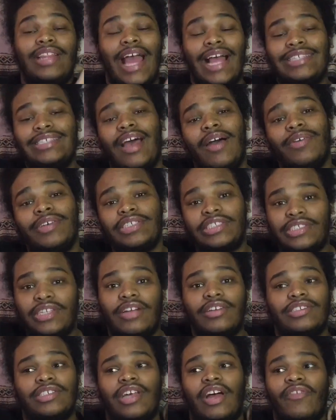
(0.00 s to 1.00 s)
That's how it
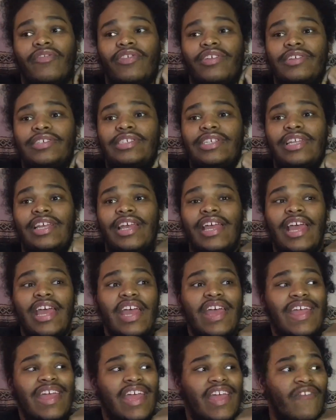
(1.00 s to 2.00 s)
starts off. Usually,
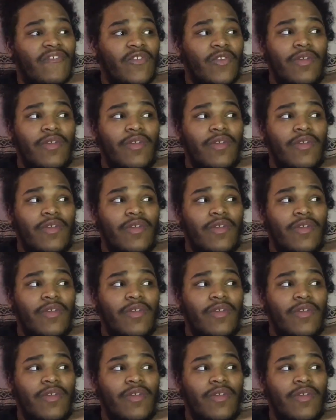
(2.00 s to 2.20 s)
if